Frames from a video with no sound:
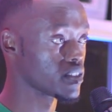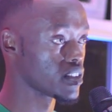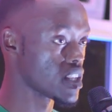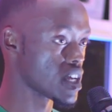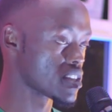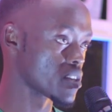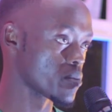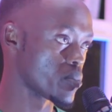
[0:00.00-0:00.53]

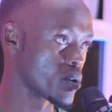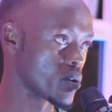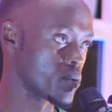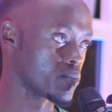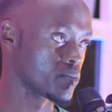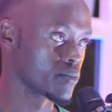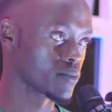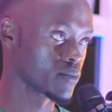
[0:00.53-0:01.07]
That's a poem.